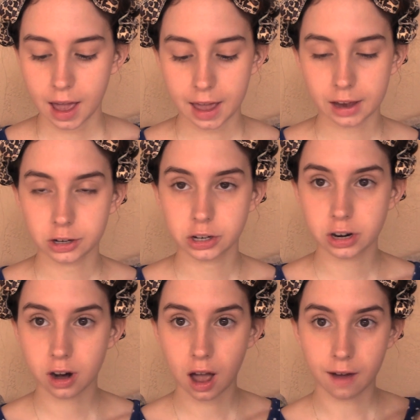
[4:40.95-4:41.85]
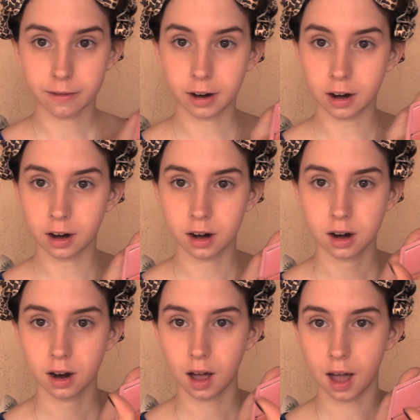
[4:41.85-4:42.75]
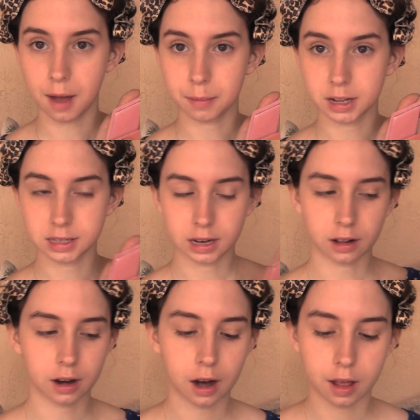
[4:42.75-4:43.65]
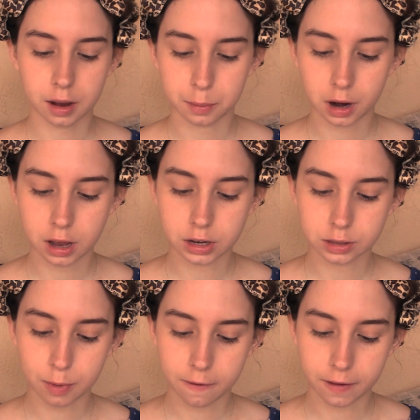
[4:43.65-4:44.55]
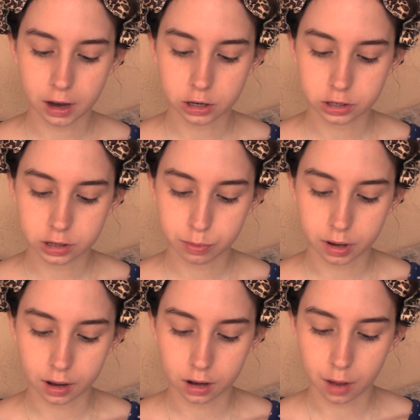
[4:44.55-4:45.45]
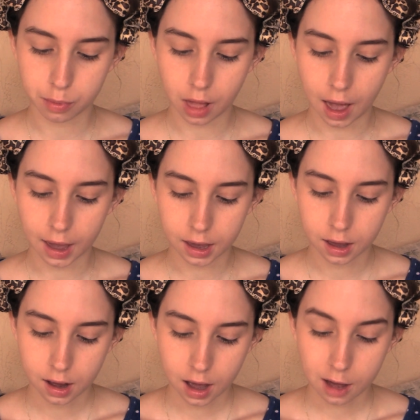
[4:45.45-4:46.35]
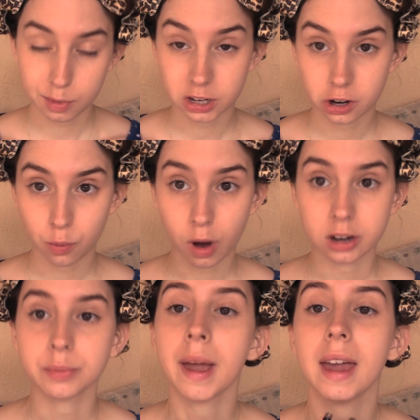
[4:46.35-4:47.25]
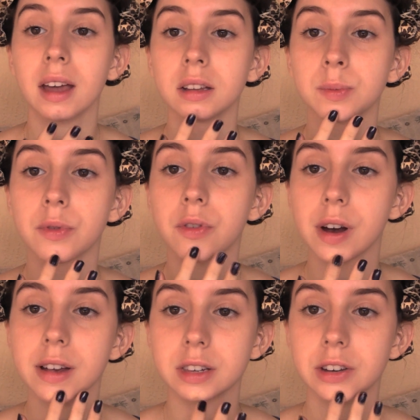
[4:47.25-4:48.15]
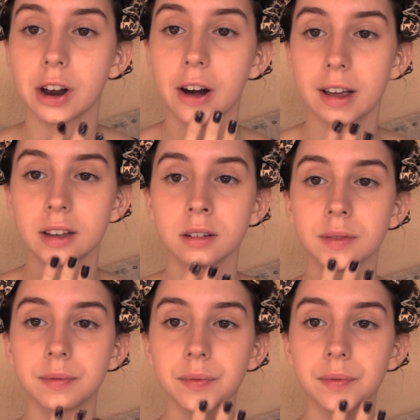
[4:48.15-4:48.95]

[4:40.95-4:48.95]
a sheer cover concealer here that I'm going to use my fingers to apply. I made sure to wash my hands before I started.